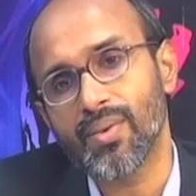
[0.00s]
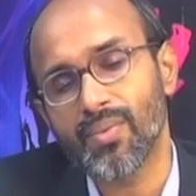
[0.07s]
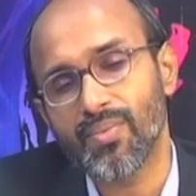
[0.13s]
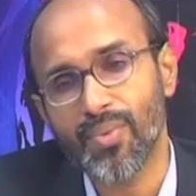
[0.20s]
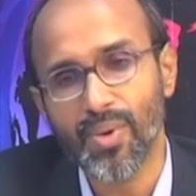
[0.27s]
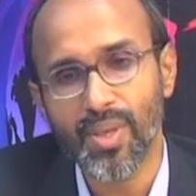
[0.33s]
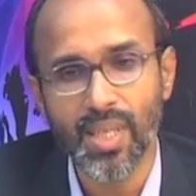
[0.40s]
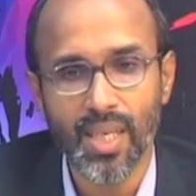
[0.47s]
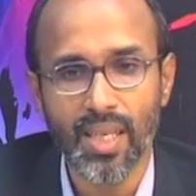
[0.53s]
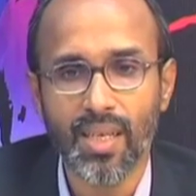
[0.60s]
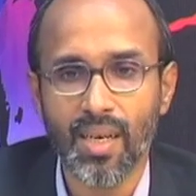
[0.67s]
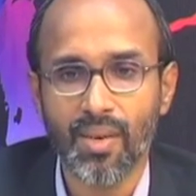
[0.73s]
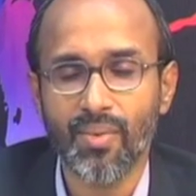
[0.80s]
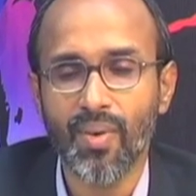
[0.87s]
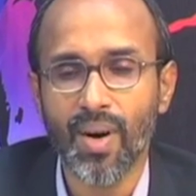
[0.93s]
for the
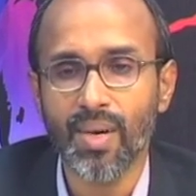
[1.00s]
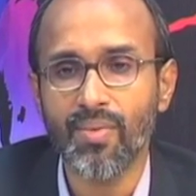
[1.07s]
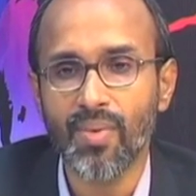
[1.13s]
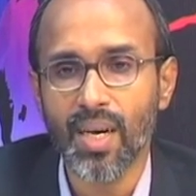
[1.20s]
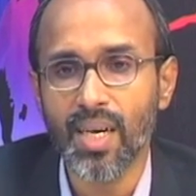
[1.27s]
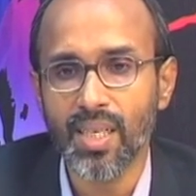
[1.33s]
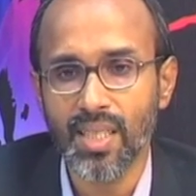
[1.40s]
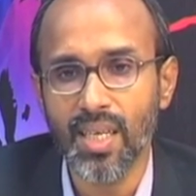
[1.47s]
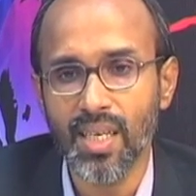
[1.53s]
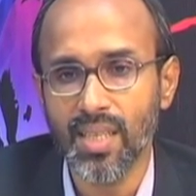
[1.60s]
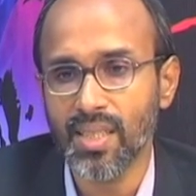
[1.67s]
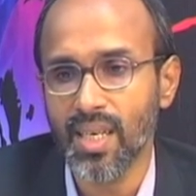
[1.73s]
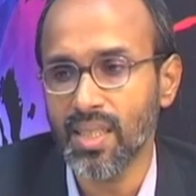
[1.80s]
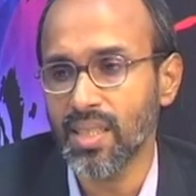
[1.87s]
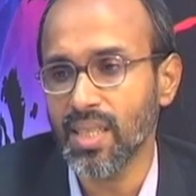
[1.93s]
watershed is
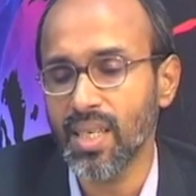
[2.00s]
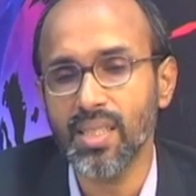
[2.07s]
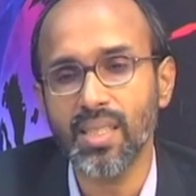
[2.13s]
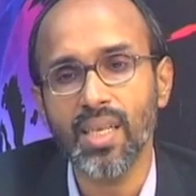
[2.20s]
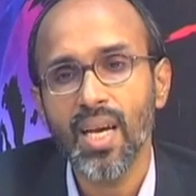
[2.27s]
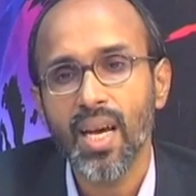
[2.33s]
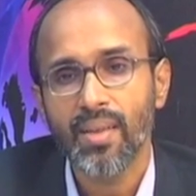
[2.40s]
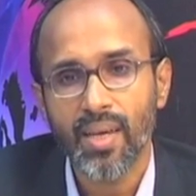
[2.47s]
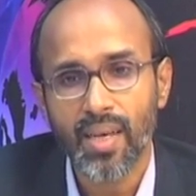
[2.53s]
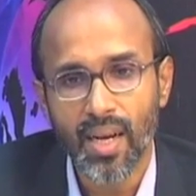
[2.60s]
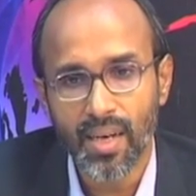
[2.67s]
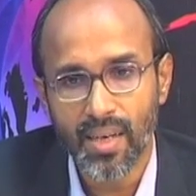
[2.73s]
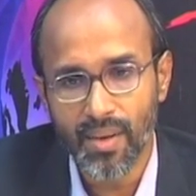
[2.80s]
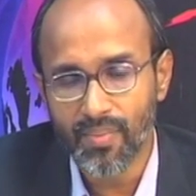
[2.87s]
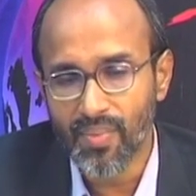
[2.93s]
concerned, there
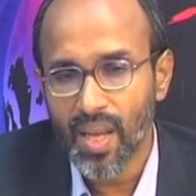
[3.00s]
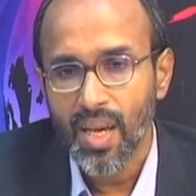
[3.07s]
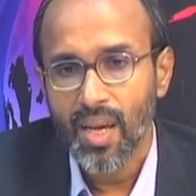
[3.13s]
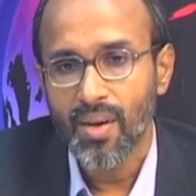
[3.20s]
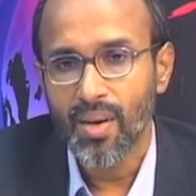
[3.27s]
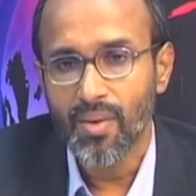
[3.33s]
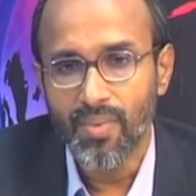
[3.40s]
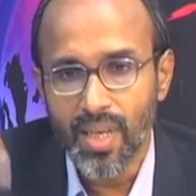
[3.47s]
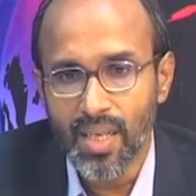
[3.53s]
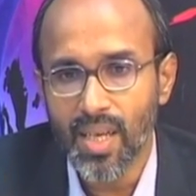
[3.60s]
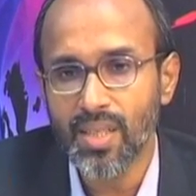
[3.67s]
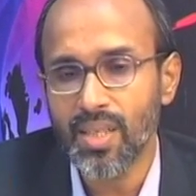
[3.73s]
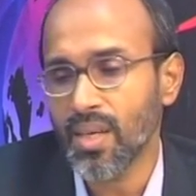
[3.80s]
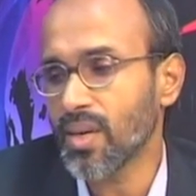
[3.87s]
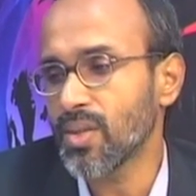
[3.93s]
are
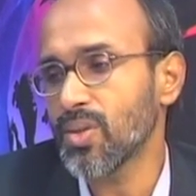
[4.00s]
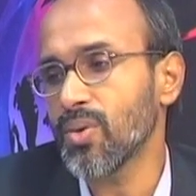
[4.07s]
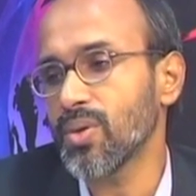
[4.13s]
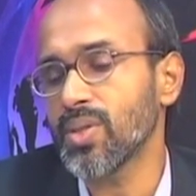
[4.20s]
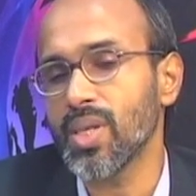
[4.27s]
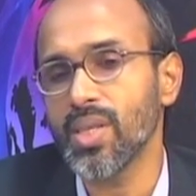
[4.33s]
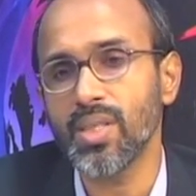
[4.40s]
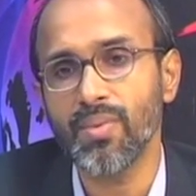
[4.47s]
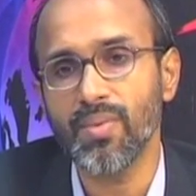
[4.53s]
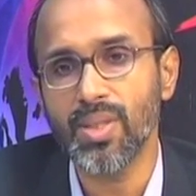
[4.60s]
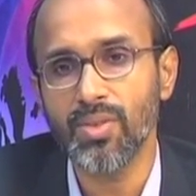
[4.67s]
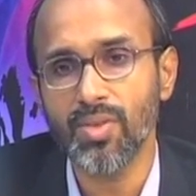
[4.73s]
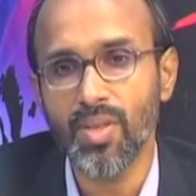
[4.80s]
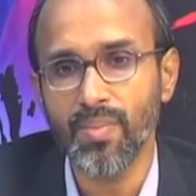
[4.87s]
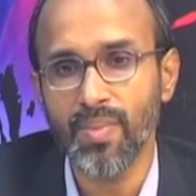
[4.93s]
various resources
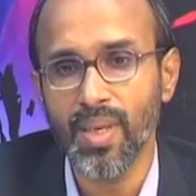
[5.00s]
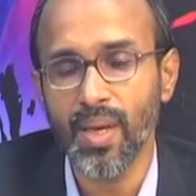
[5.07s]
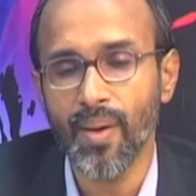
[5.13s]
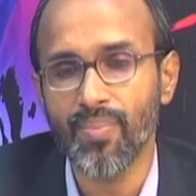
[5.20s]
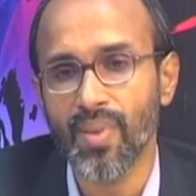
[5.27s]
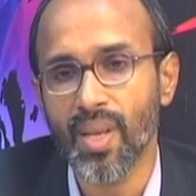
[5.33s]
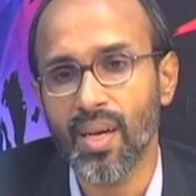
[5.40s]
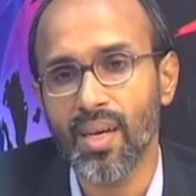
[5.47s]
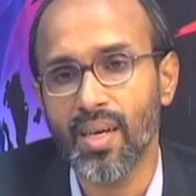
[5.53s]
which will be